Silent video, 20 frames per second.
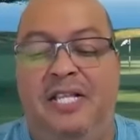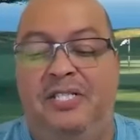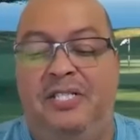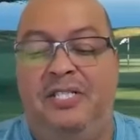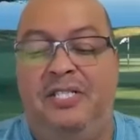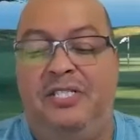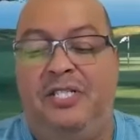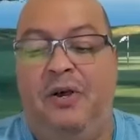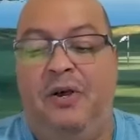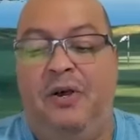
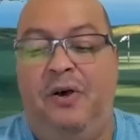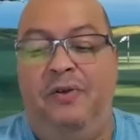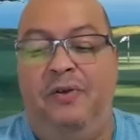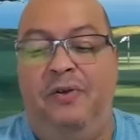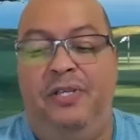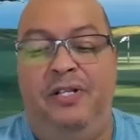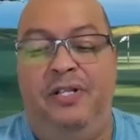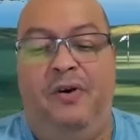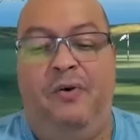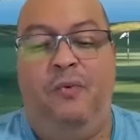So,
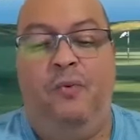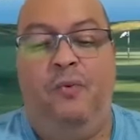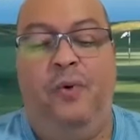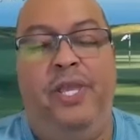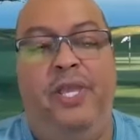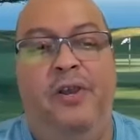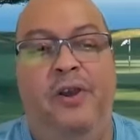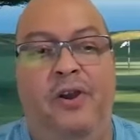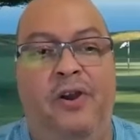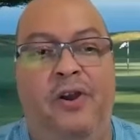you know,
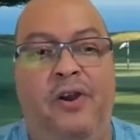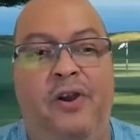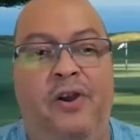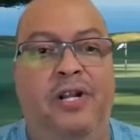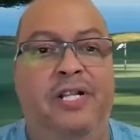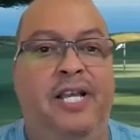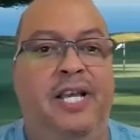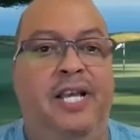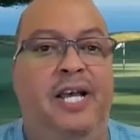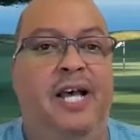we
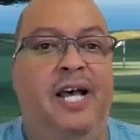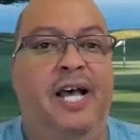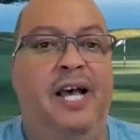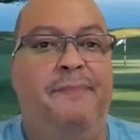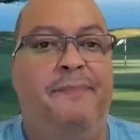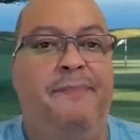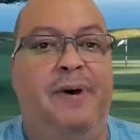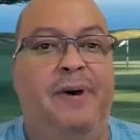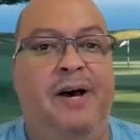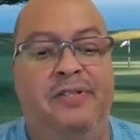heard
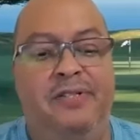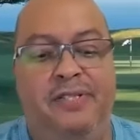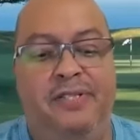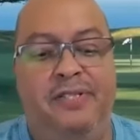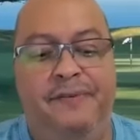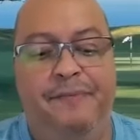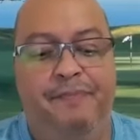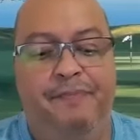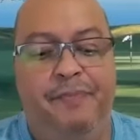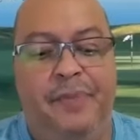about
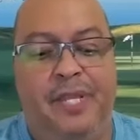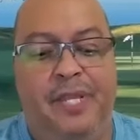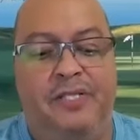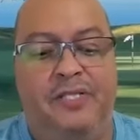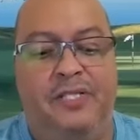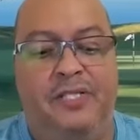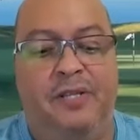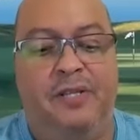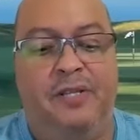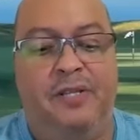
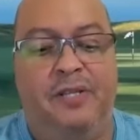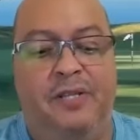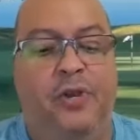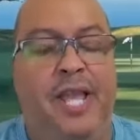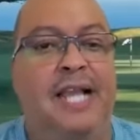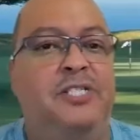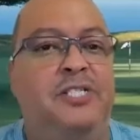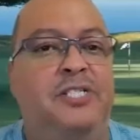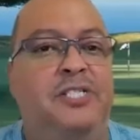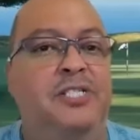some
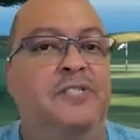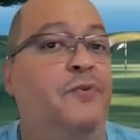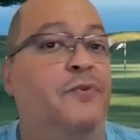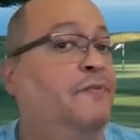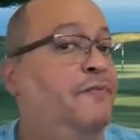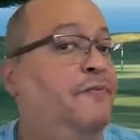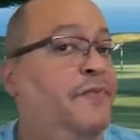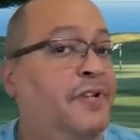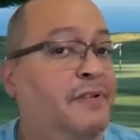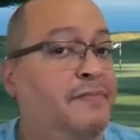reactions
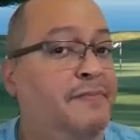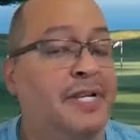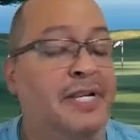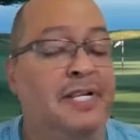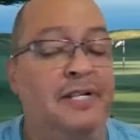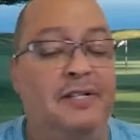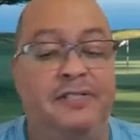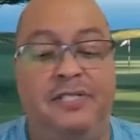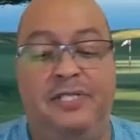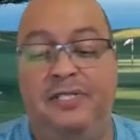from Phil
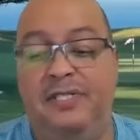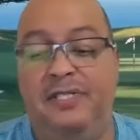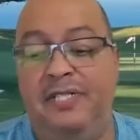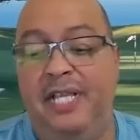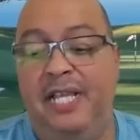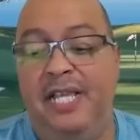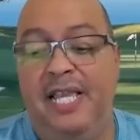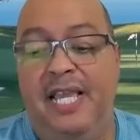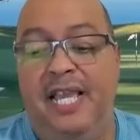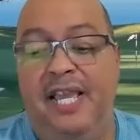Mickelson
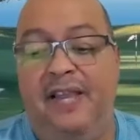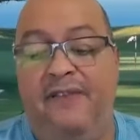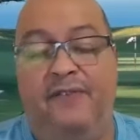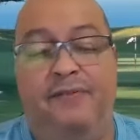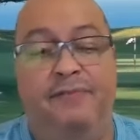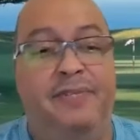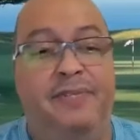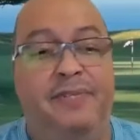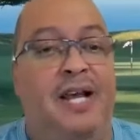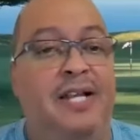and
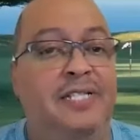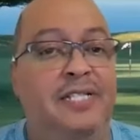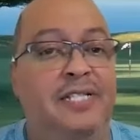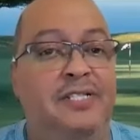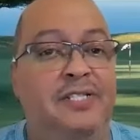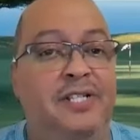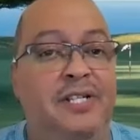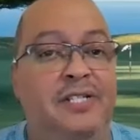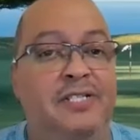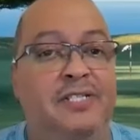from
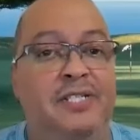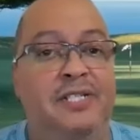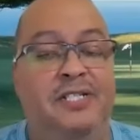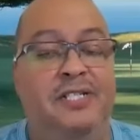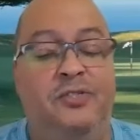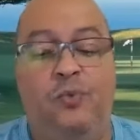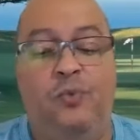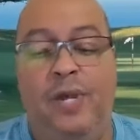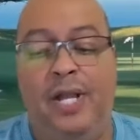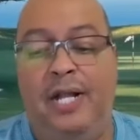Dustin Johnson
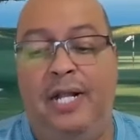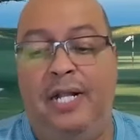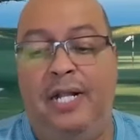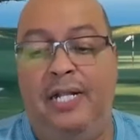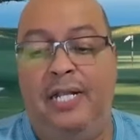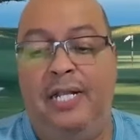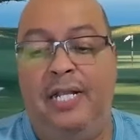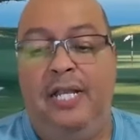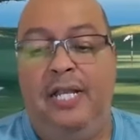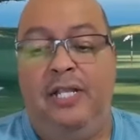as
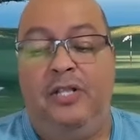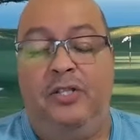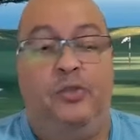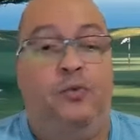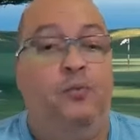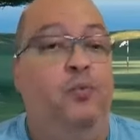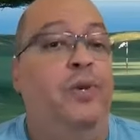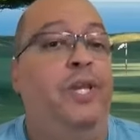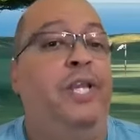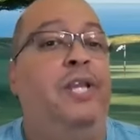well
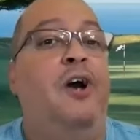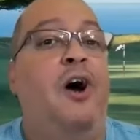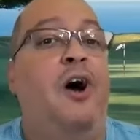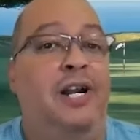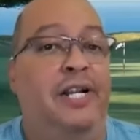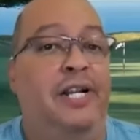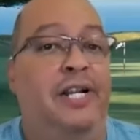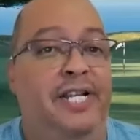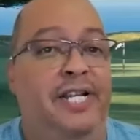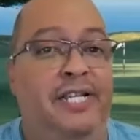
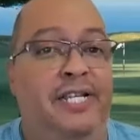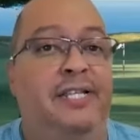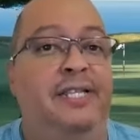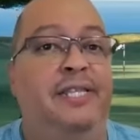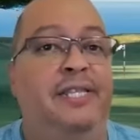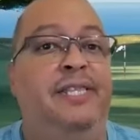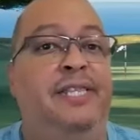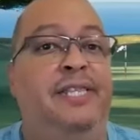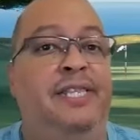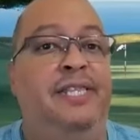regarding
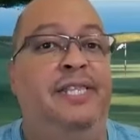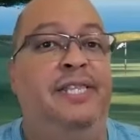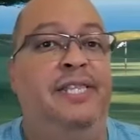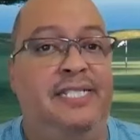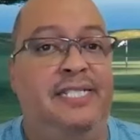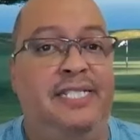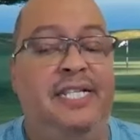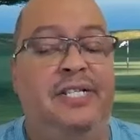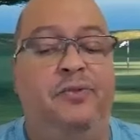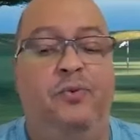
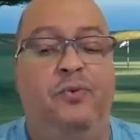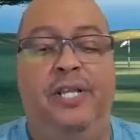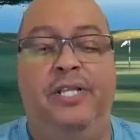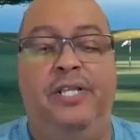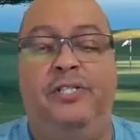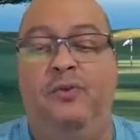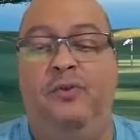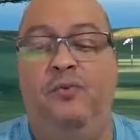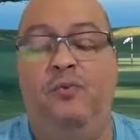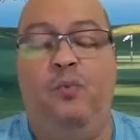this
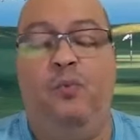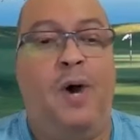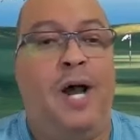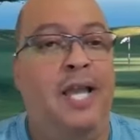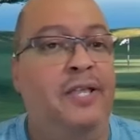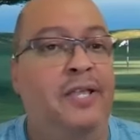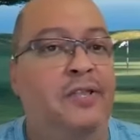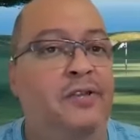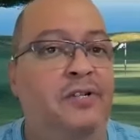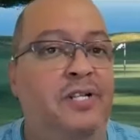situation,
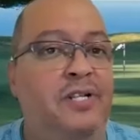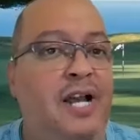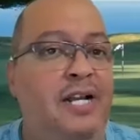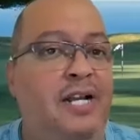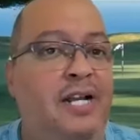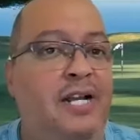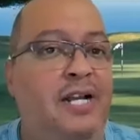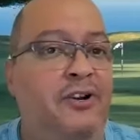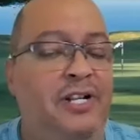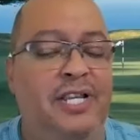why they're not
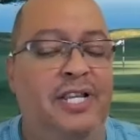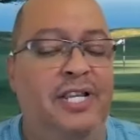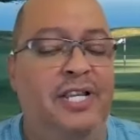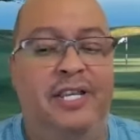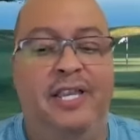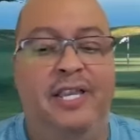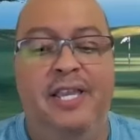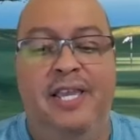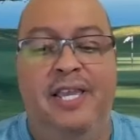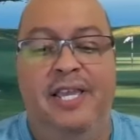
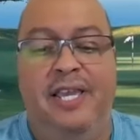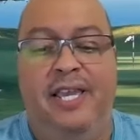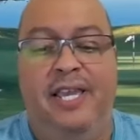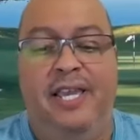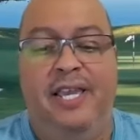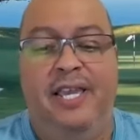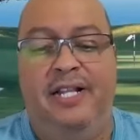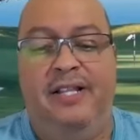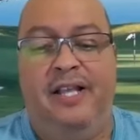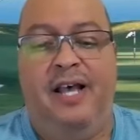earning.
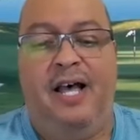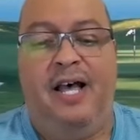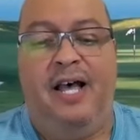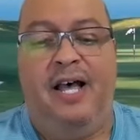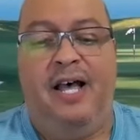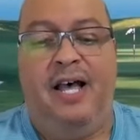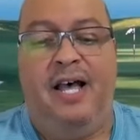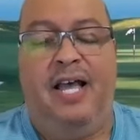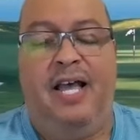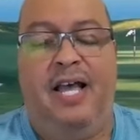And
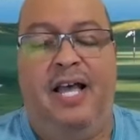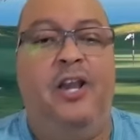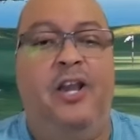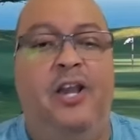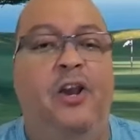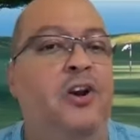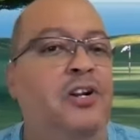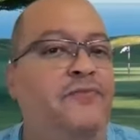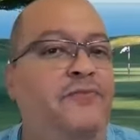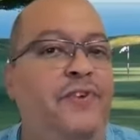I
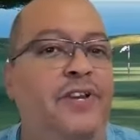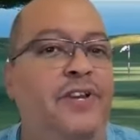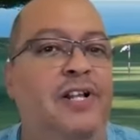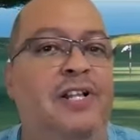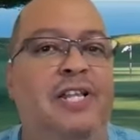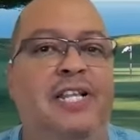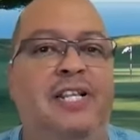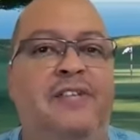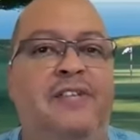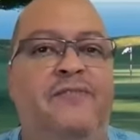heard
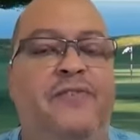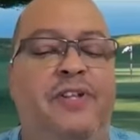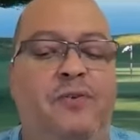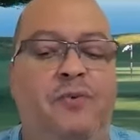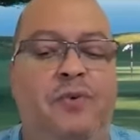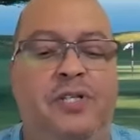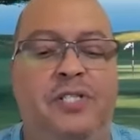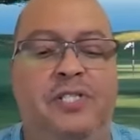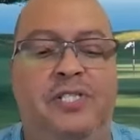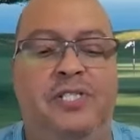Phil, and
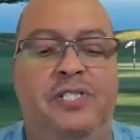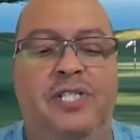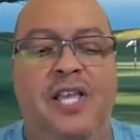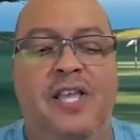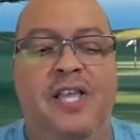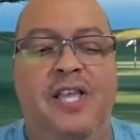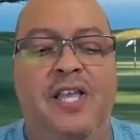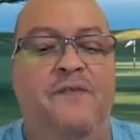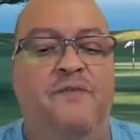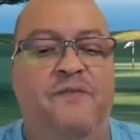Phil was
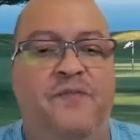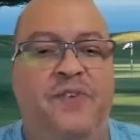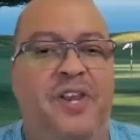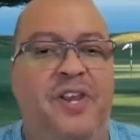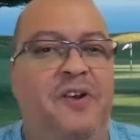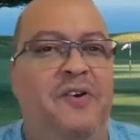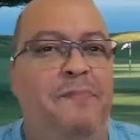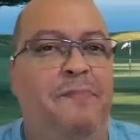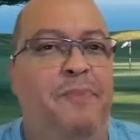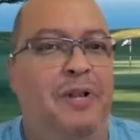
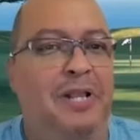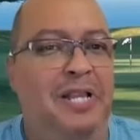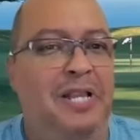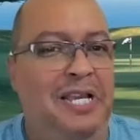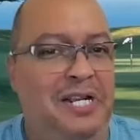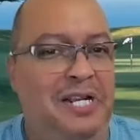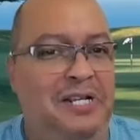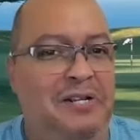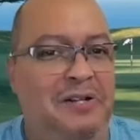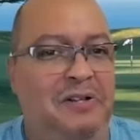very
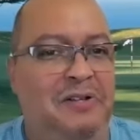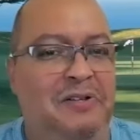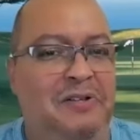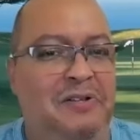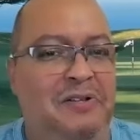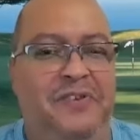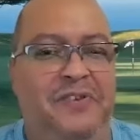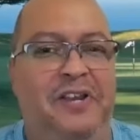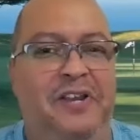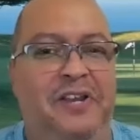political,
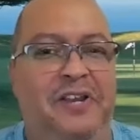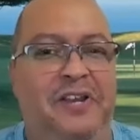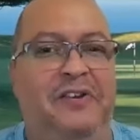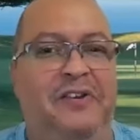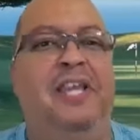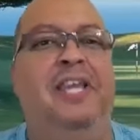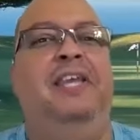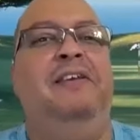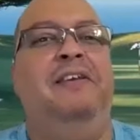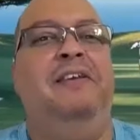very,